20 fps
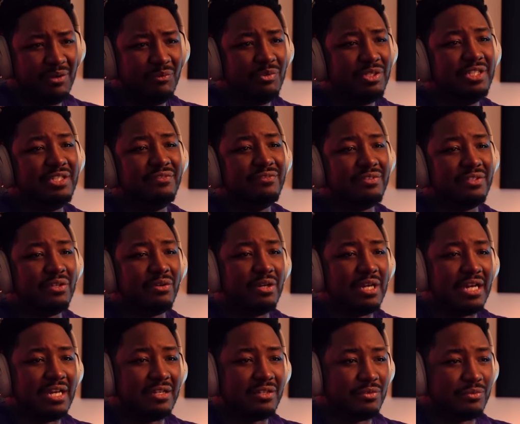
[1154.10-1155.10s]
wouldn't even know
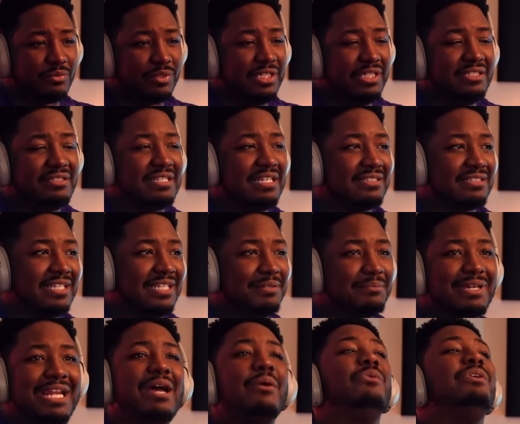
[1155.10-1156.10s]
how to read that thing,
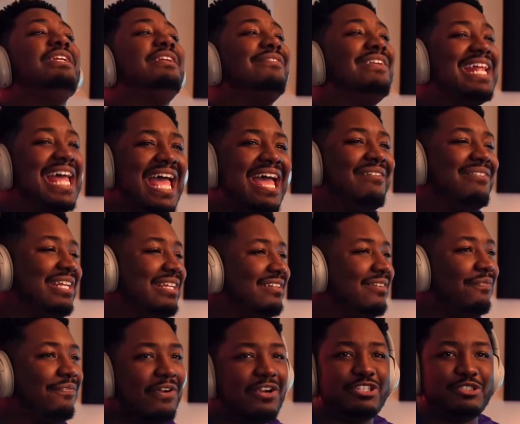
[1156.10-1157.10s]
but I wouldn't even have it in
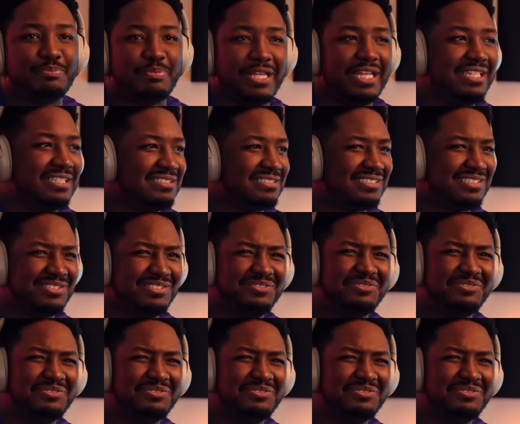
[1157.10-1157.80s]
the first place.